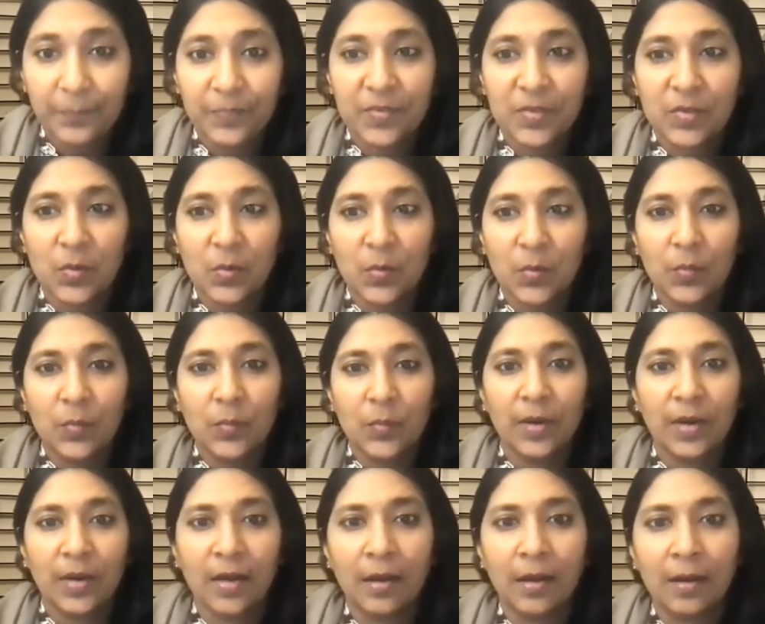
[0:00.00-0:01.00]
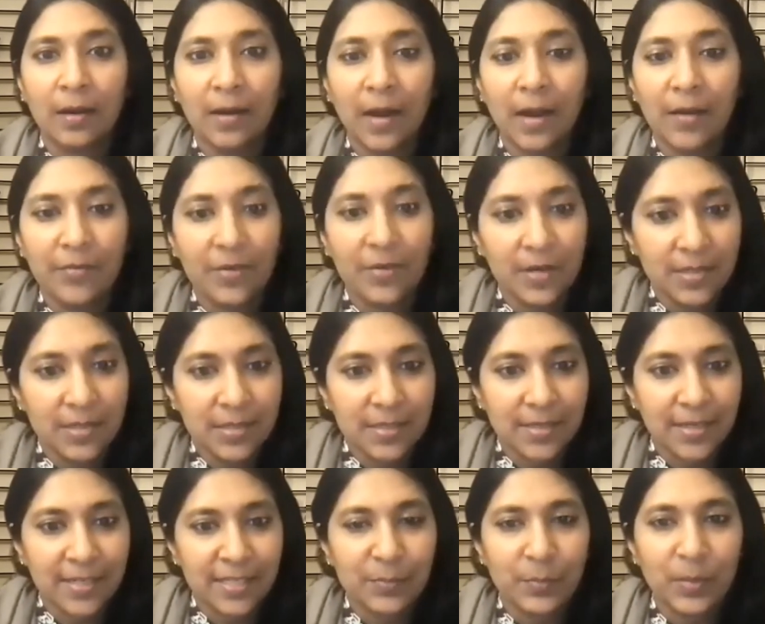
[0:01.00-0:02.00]
So first,
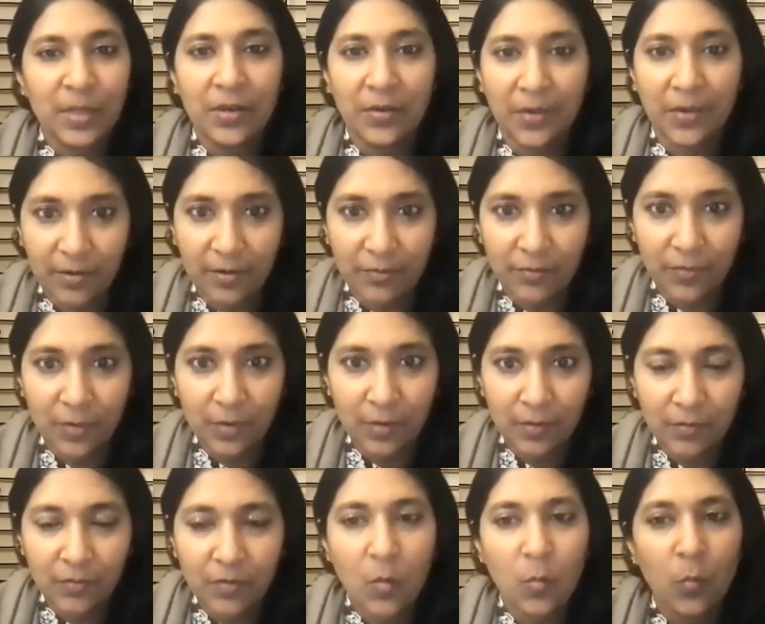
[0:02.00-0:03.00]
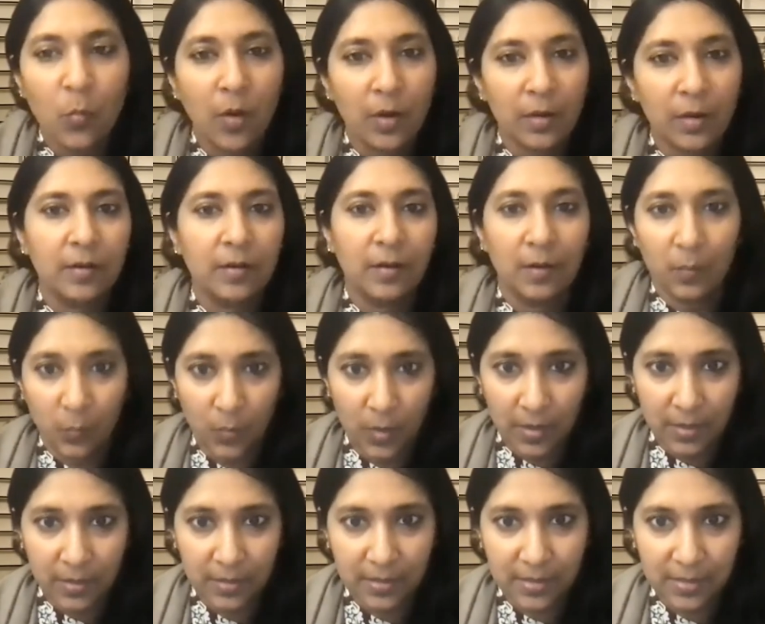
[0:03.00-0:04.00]
let's be grateful for what
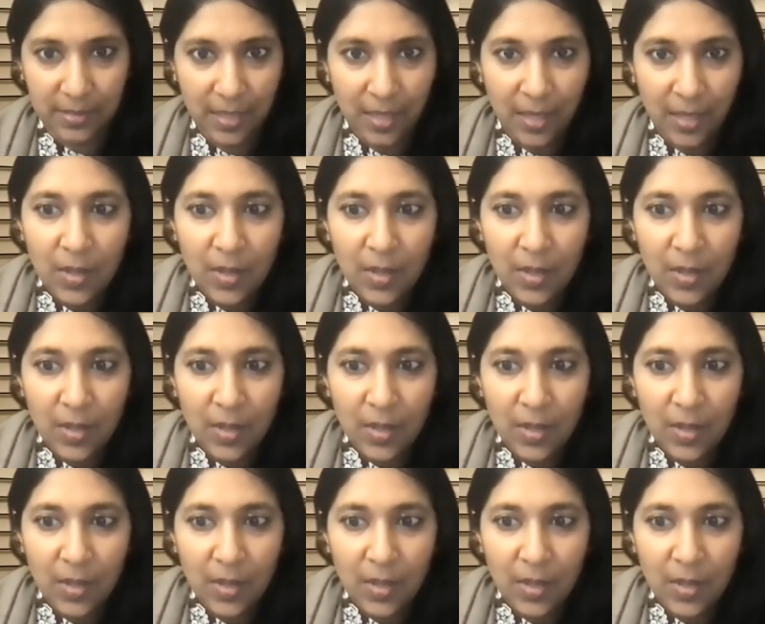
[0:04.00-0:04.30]
works.